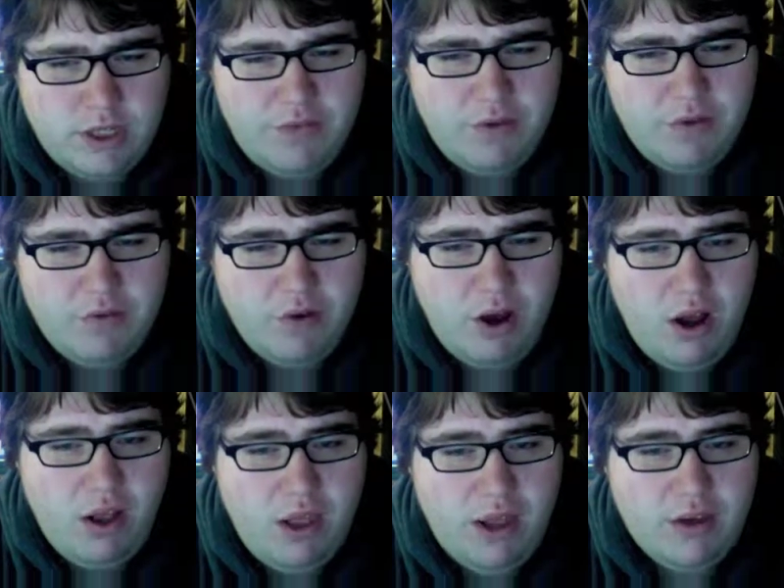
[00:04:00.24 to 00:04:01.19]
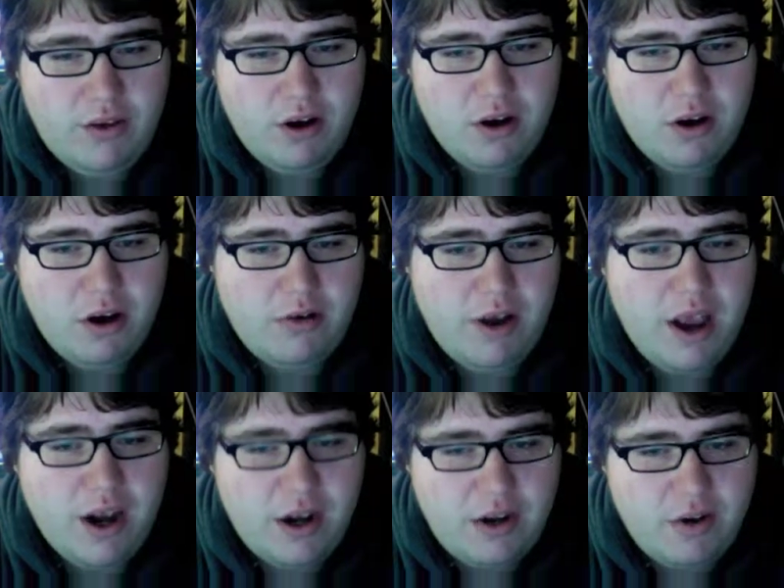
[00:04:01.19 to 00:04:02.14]
you draw like Dark Iron
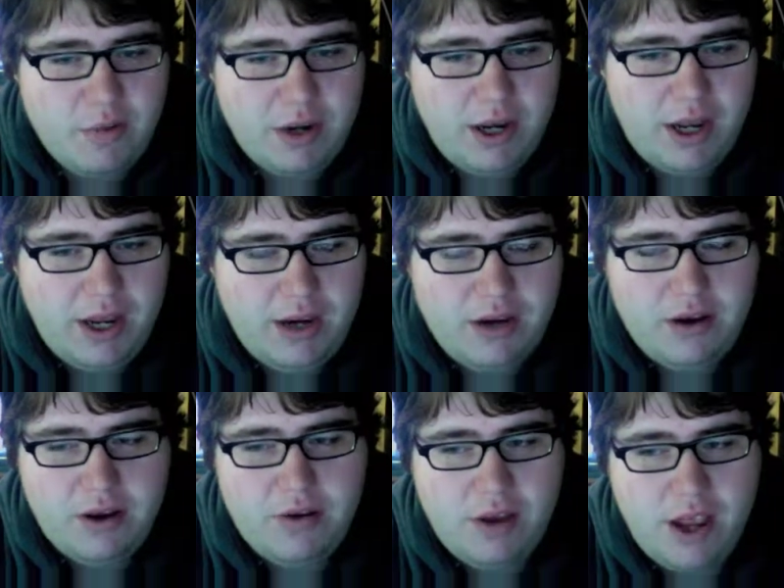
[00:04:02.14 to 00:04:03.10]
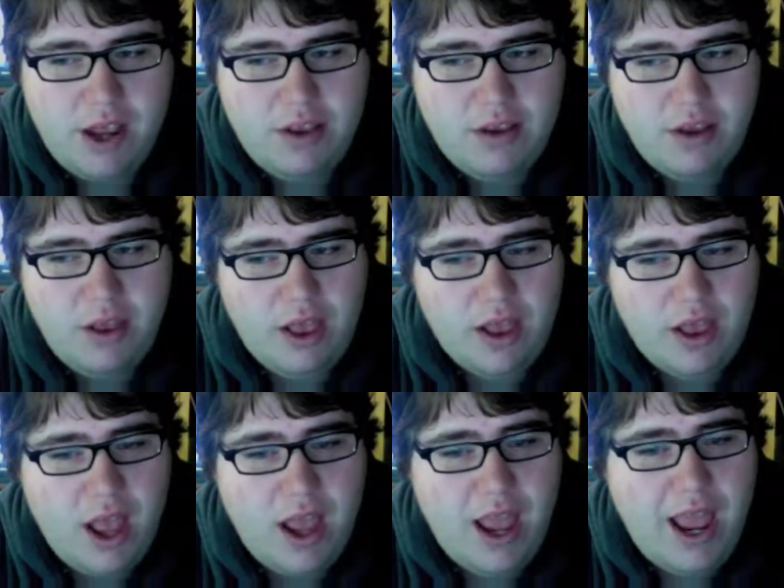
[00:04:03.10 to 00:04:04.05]
Dragon in your open hand. Like?
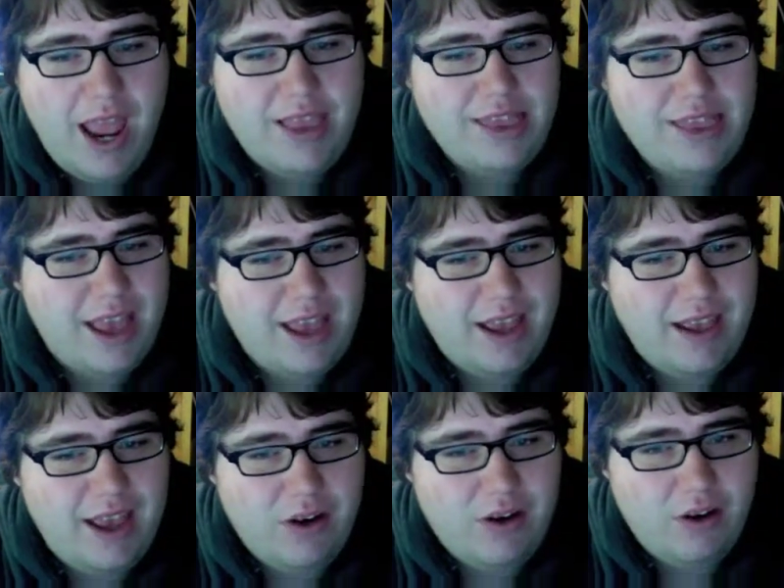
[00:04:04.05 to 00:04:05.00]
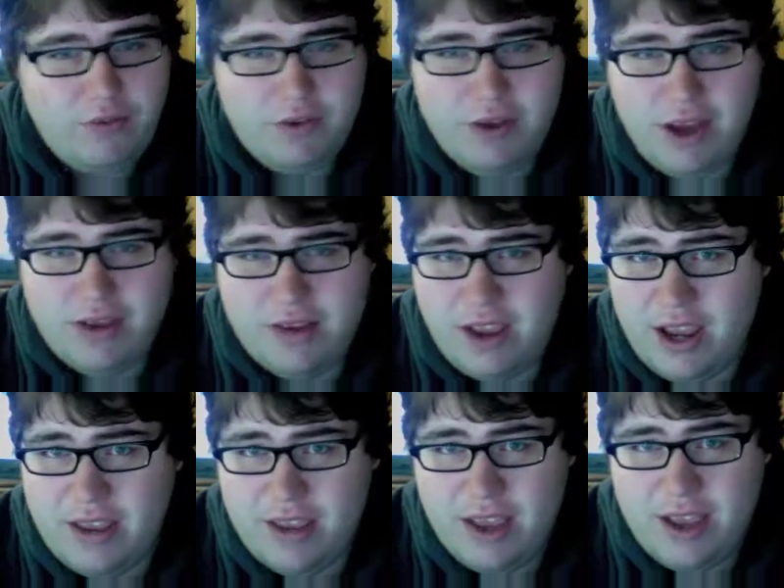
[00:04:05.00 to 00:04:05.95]
I hate that. I don't know if you guys
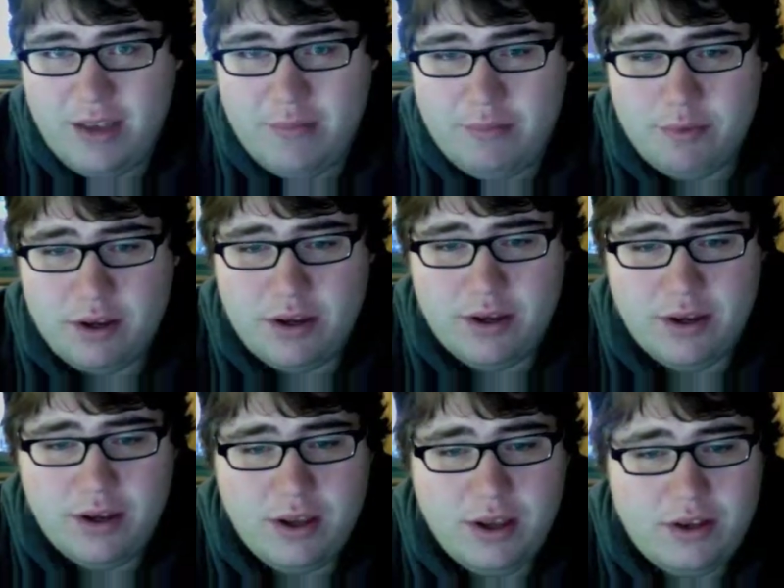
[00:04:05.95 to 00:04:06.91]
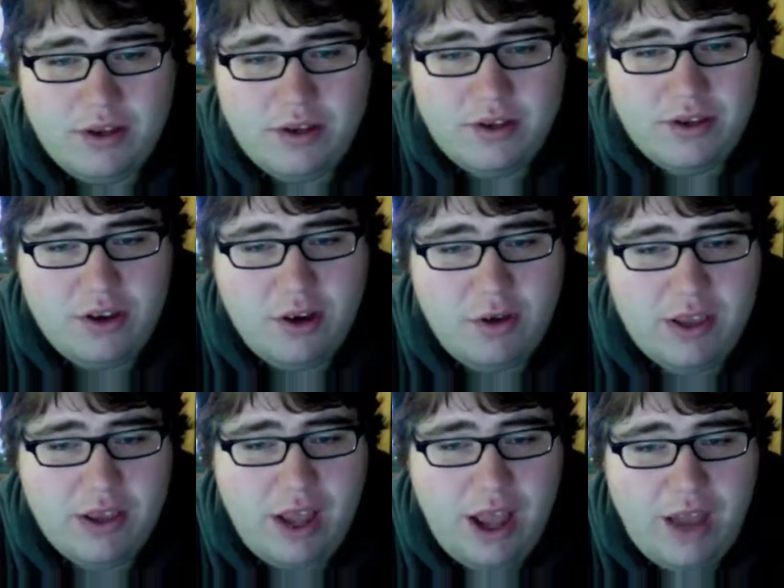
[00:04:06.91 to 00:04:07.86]
hate that, but just
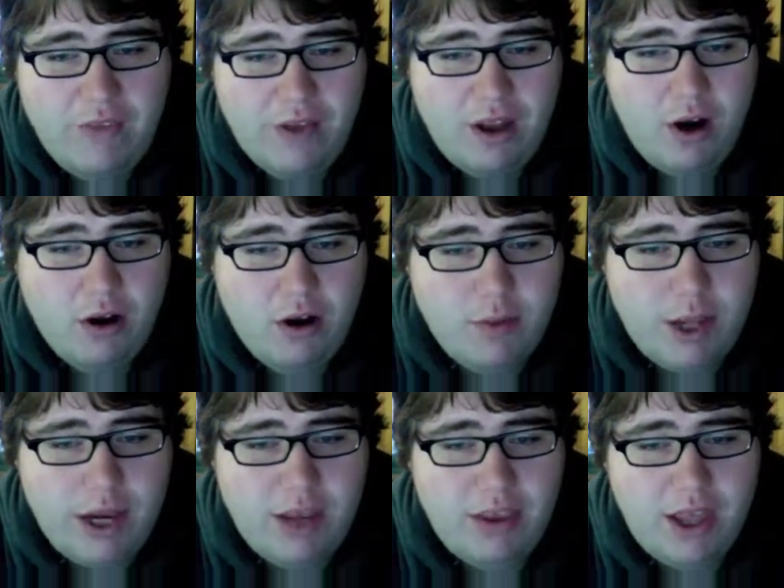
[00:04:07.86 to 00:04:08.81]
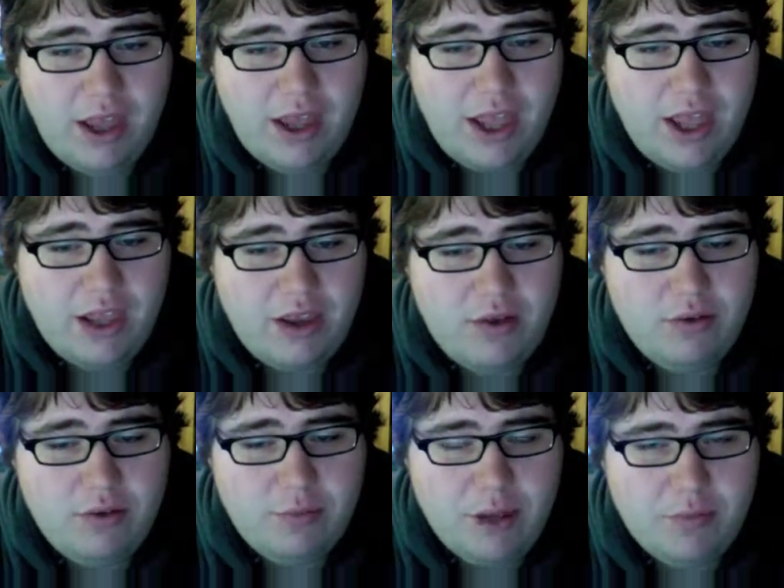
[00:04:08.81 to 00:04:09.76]
knowing that I have a card in my hand that I can't
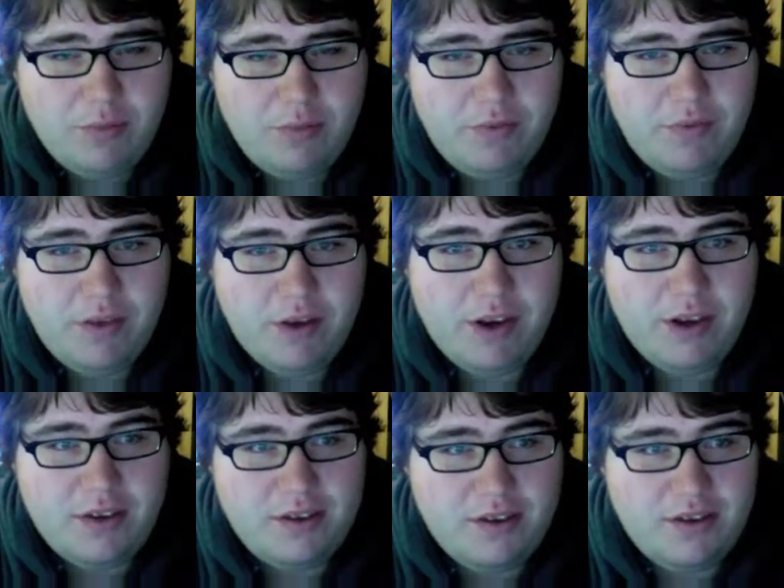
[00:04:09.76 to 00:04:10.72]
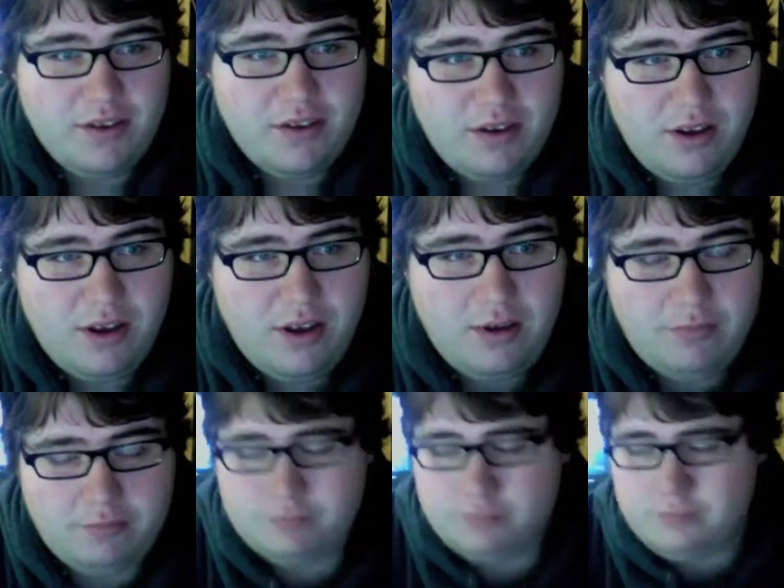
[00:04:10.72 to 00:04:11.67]
use makes me furious. Um,